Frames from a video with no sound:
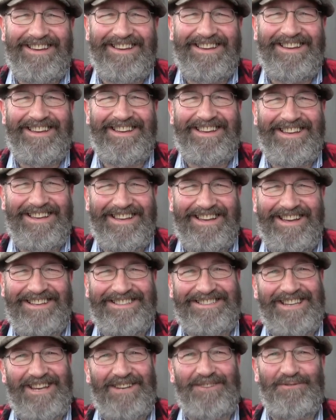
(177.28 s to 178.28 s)
I
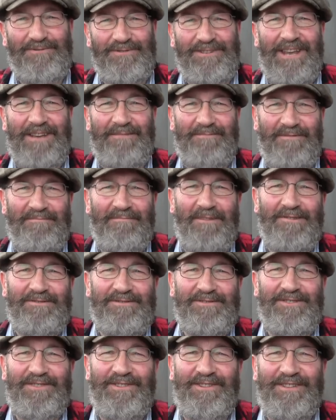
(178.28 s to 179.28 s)
say all day, but
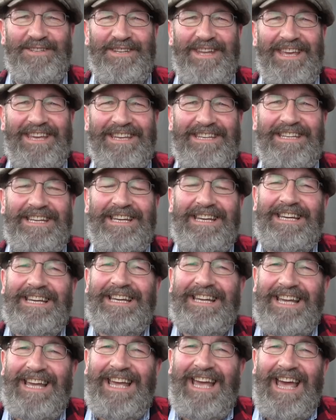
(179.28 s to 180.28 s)
most of the day.
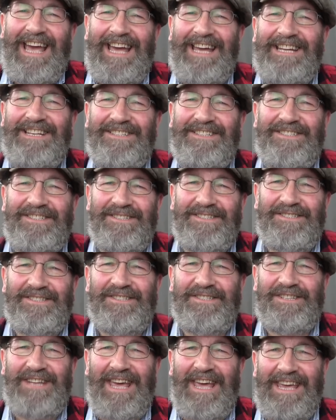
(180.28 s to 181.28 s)
And
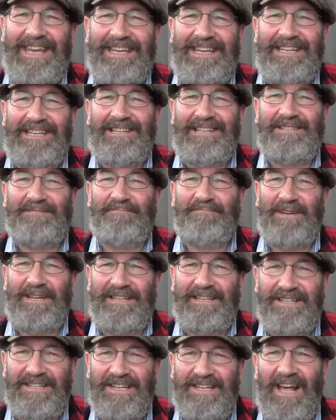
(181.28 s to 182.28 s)
today has
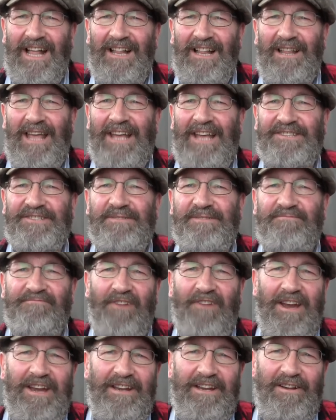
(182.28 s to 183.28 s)
been dull, had some
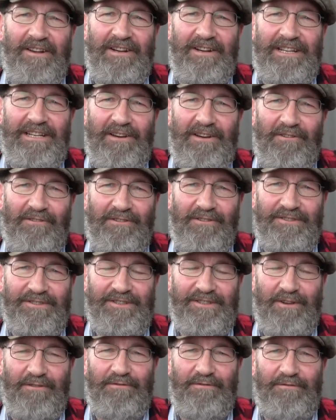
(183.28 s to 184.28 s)
rain early on and
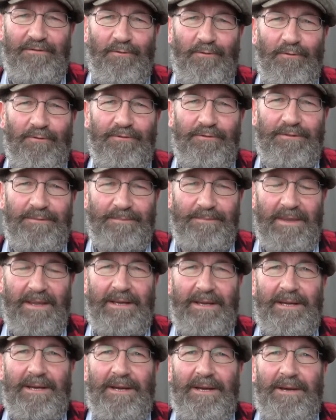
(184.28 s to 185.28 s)
so forth
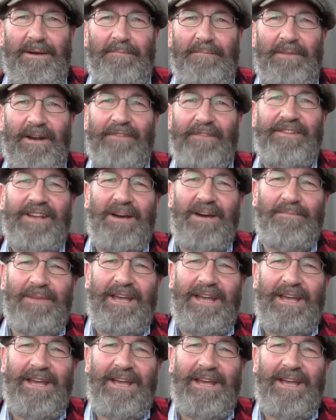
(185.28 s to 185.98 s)
but I've come